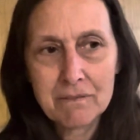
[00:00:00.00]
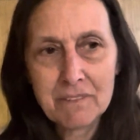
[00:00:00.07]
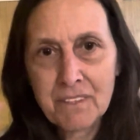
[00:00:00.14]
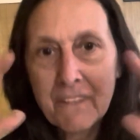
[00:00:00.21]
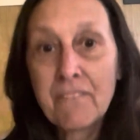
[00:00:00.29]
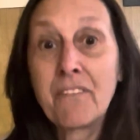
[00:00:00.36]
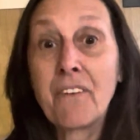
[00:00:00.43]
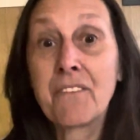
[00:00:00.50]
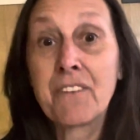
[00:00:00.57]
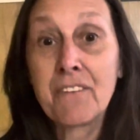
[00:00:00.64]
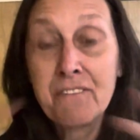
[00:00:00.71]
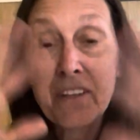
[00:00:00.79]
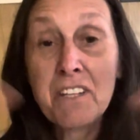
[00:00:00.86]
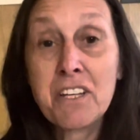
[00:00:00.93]
the
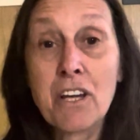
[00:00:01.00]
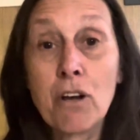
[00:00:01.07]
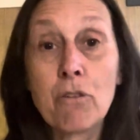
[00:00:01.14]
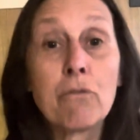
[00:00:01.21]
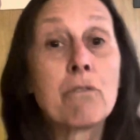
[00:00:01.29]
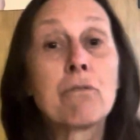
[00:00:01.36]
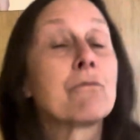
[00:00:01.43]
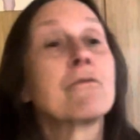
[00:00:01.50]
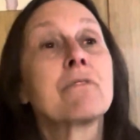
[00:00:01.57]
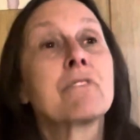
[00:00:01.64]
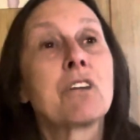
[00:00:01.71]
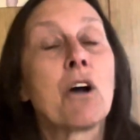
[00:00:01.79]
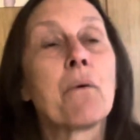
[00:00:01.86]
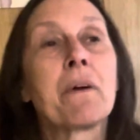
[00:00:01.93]
video
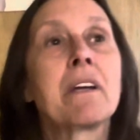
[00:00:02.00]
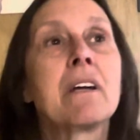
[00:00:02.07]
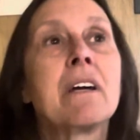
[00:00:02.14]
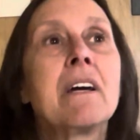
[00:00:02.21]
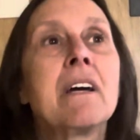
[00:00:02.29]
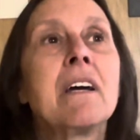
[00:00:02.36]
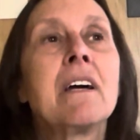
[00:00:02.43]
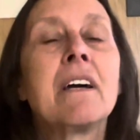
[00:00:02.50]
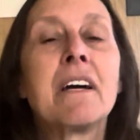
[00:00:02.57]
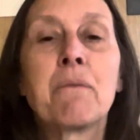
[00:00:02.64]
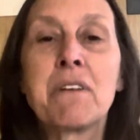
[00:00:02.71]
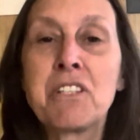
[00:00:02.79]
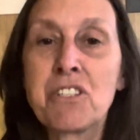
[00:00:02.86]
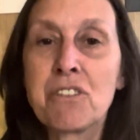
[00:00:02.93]
going and
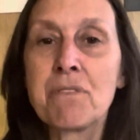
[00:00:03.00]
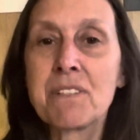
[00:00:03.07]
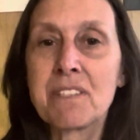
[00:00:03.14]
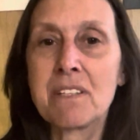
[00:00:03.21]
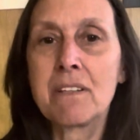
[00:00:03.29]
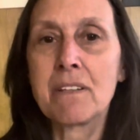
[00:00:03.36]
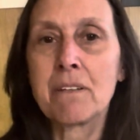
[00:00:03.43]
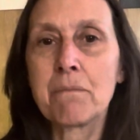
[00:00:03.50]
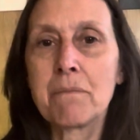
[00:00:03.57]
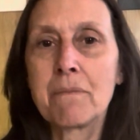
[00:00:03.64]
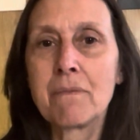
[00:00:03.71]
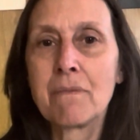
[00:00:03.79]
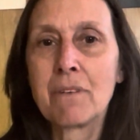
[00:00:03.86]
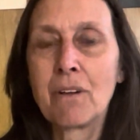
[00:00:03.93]
we do see them,
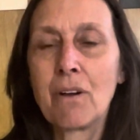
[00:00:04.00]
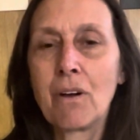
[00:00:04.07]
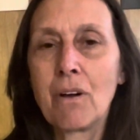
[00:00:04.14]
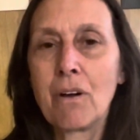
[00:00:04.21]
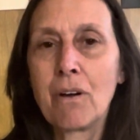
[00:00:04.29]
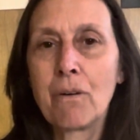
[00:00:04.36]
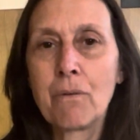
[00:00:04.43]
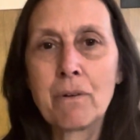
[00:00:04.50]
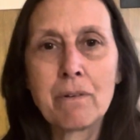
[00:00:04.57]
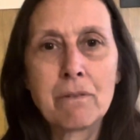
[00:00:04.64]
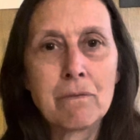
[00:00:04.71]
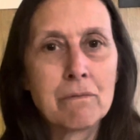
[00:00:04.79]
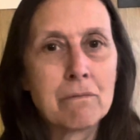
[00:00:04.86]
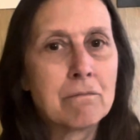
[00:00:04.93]

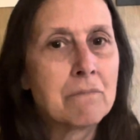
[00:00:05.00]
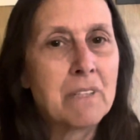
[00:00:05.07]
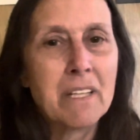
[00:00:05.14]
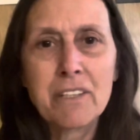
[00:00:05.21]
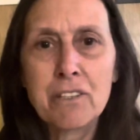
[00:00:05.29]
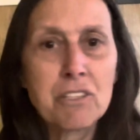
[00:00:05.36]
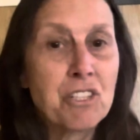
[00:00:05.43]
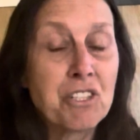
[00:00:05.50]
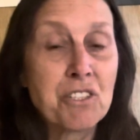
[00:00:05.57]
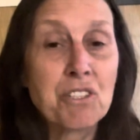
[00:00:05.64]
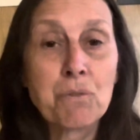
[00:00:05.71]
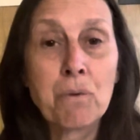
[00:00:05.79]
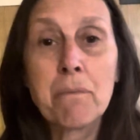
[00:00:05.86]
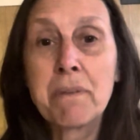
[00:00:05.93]
it could just
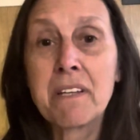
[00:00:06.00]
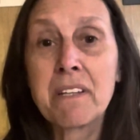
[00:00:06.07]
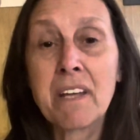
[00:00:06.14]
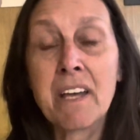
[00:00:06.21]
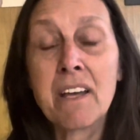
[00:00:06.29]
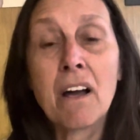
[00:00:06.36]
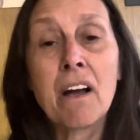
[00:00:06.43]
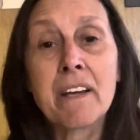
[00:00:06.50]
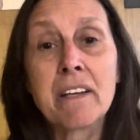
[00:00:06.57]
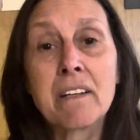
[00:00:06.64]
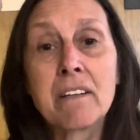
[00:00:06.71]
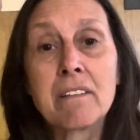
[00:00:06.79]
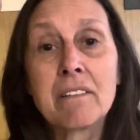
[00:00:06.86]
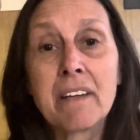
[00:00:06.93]
as well be an AI
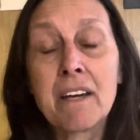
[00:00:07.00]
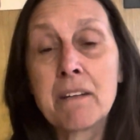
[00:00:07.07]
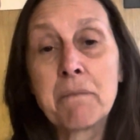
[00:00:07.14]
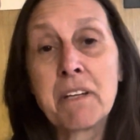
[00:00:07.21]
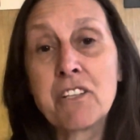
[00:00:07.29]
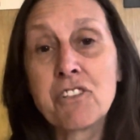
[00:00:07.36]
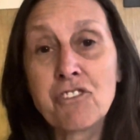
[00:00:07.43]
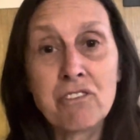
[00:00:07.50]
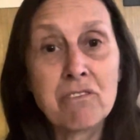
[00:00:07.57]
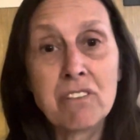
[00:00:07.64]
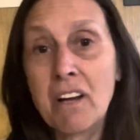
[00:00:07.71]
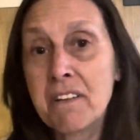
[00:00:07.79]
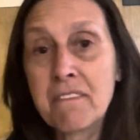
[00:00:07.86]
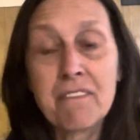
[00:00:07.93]
animation
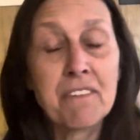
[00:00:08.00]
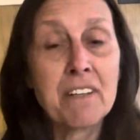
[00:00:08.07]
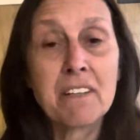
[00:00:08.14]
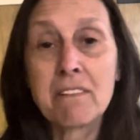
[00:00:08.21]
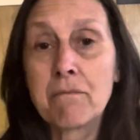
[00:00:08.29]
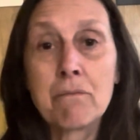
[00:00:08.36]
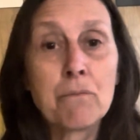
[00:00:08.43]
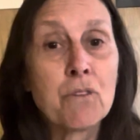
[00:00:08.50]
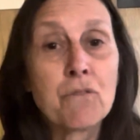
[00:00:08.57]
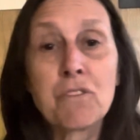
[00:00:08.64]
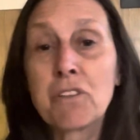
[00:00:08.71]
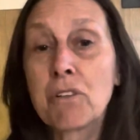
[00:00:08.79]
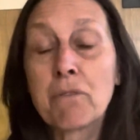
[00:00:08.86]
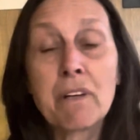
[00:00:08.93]
kind of thing
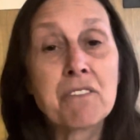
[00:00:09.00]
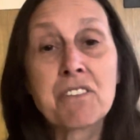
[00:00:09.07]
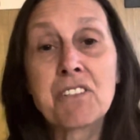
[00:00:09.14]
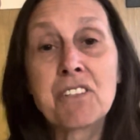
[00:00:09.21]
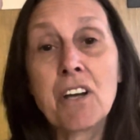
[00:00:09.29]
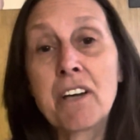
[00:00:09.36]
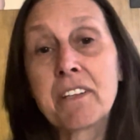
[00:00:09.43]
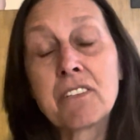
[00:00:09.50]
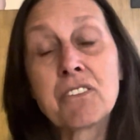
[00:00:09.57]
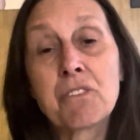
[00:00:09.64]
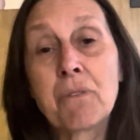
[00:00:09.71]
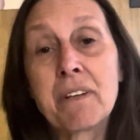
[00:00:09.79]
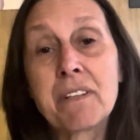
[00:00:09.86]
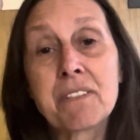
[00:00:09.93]
moving around and talking
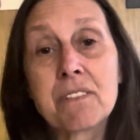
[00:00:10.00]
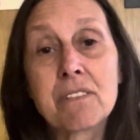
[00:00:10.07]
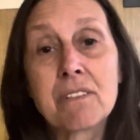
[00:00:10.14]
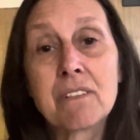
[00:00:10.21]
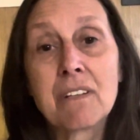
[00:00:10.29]
to us